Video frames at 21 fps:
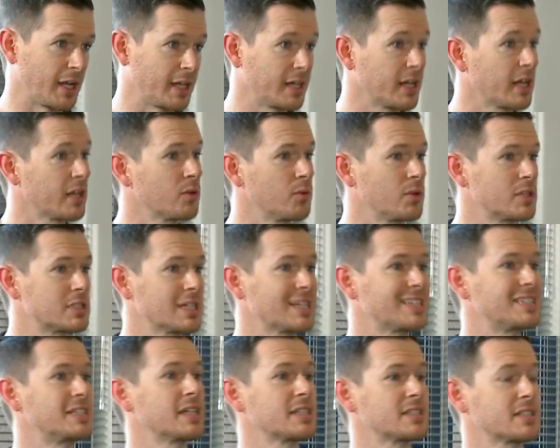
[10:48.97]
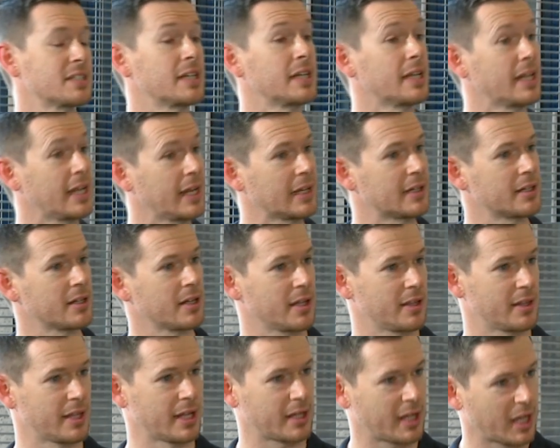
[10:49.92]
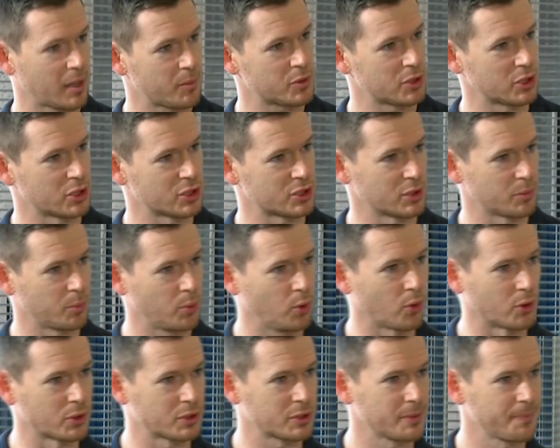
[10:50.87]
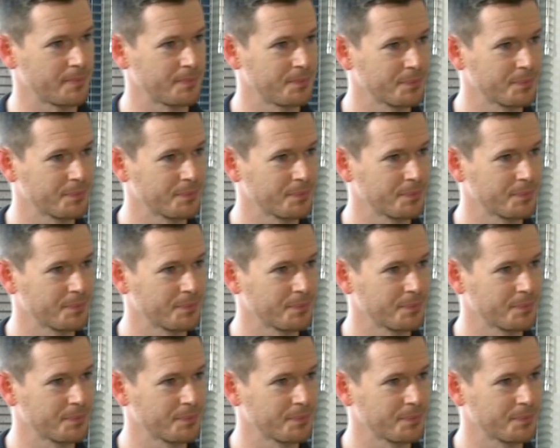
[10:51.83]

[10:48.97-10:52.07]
In other words, it doesn't need that capsular support.